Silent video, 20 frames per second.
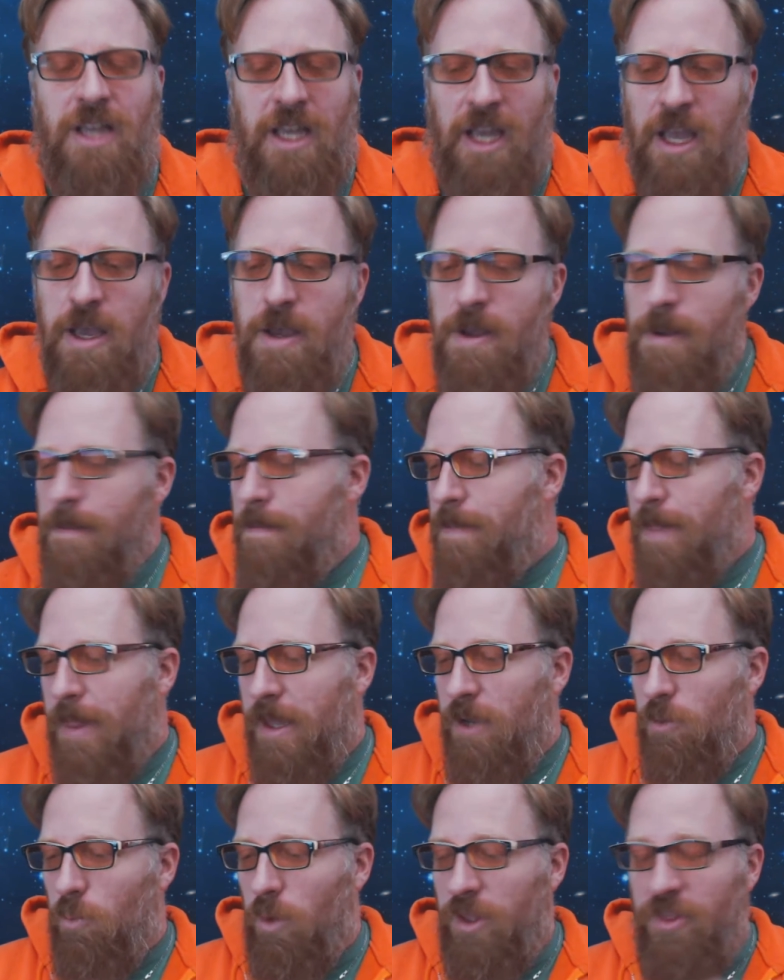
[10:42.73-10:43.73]
Like
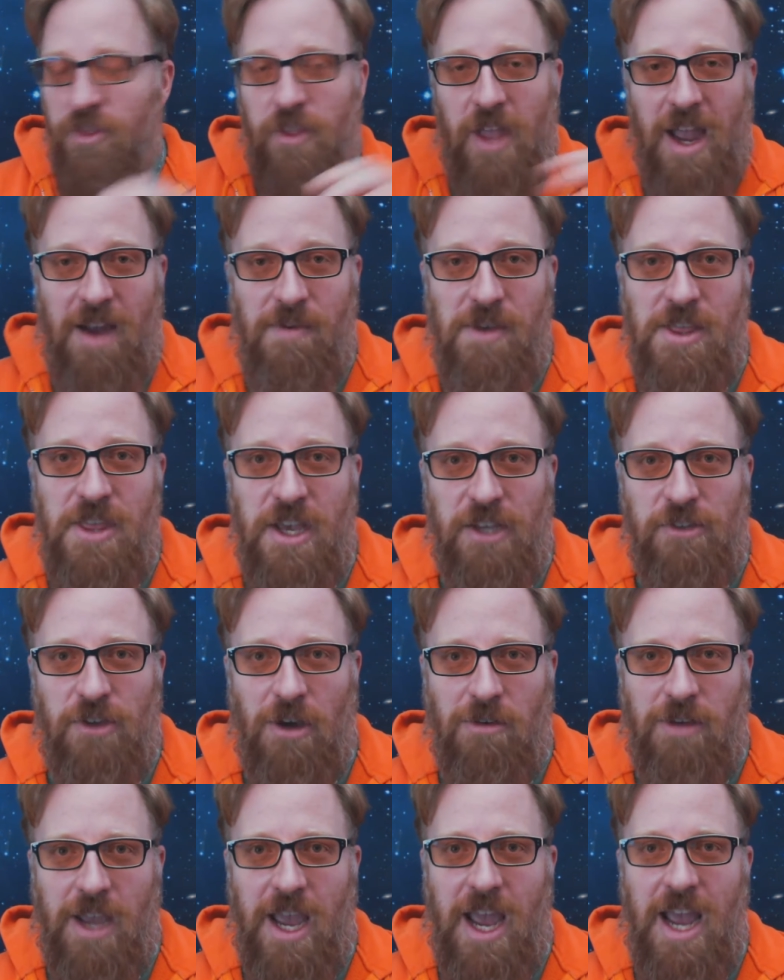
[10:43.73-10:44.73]
when everything's
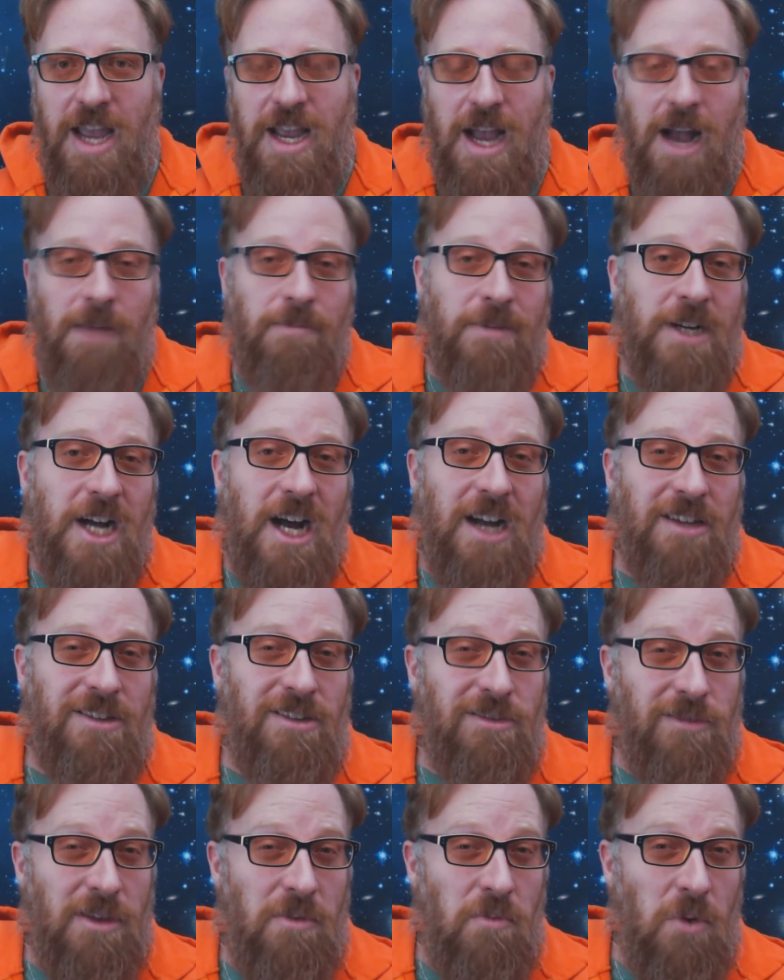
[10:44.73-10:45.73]
okay, I'm
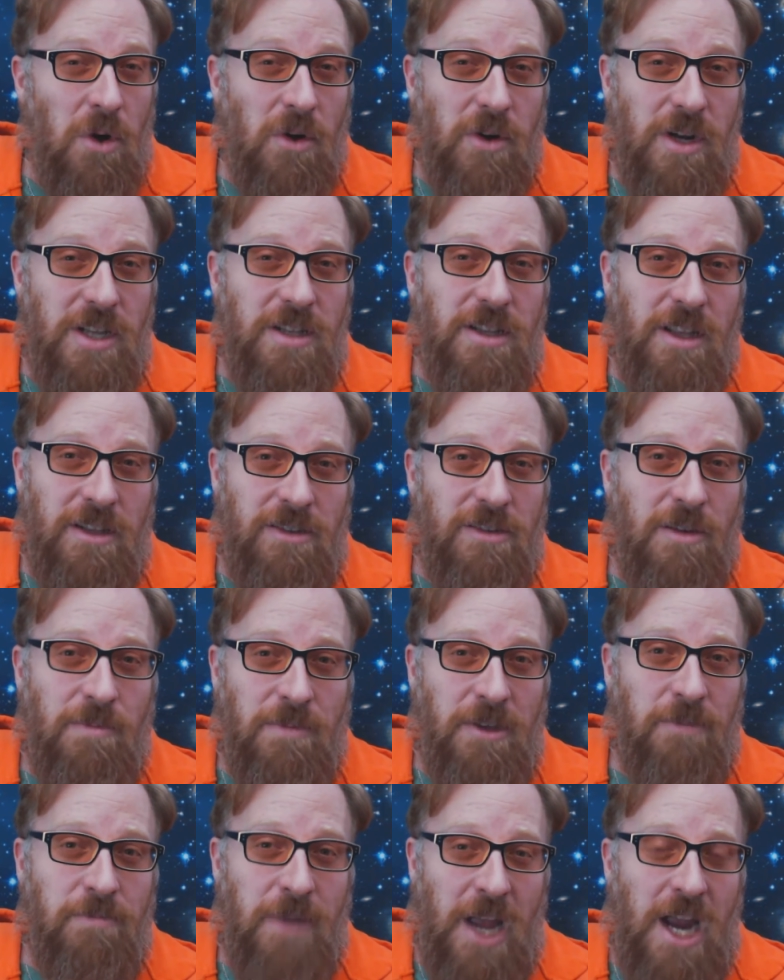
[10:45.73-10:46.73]
constantly worried that
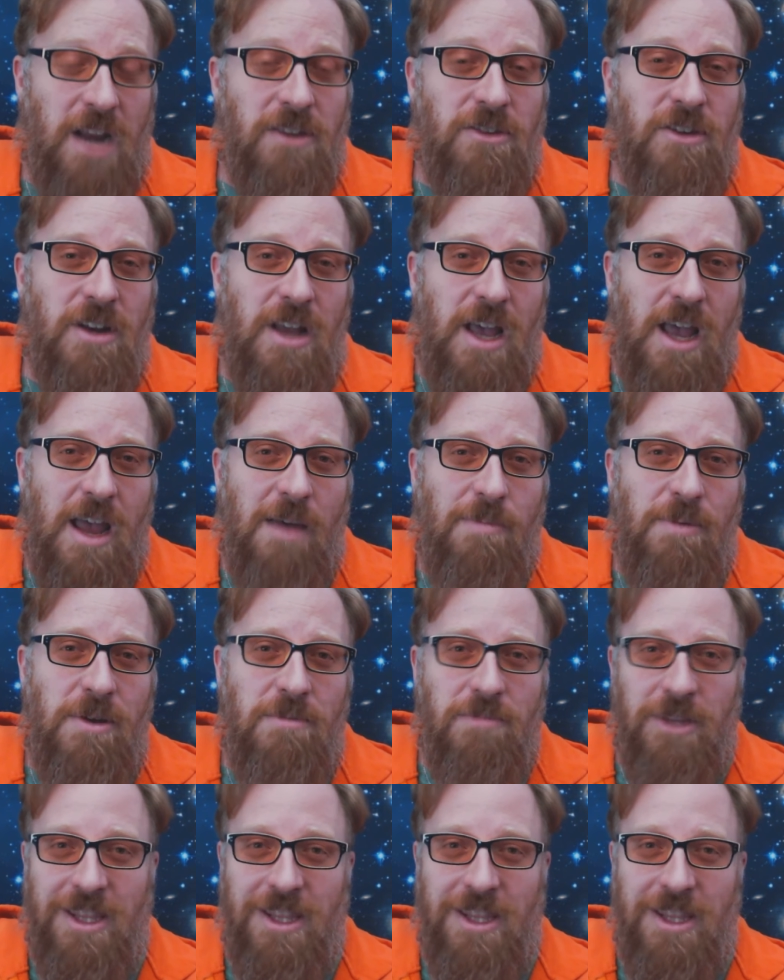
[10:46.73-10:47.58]
something bad is going to happen.